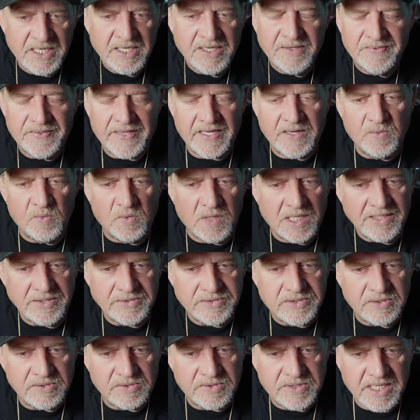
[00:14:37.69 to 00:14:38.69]
They want
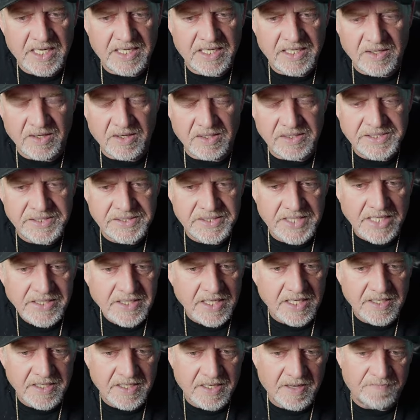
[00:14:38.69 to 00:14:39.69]
to take our
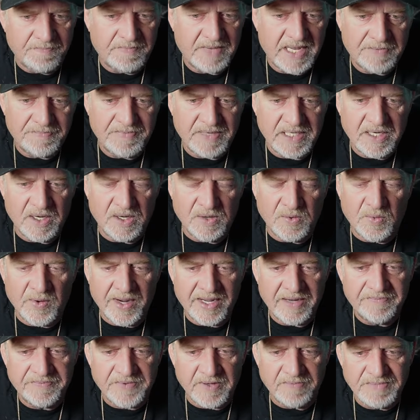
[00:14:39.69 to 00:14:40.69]
Second Amendment away
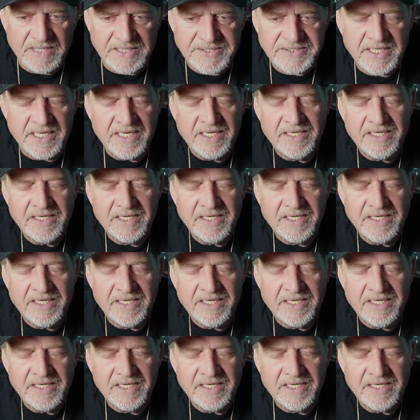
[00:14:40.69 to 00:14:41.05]
from us.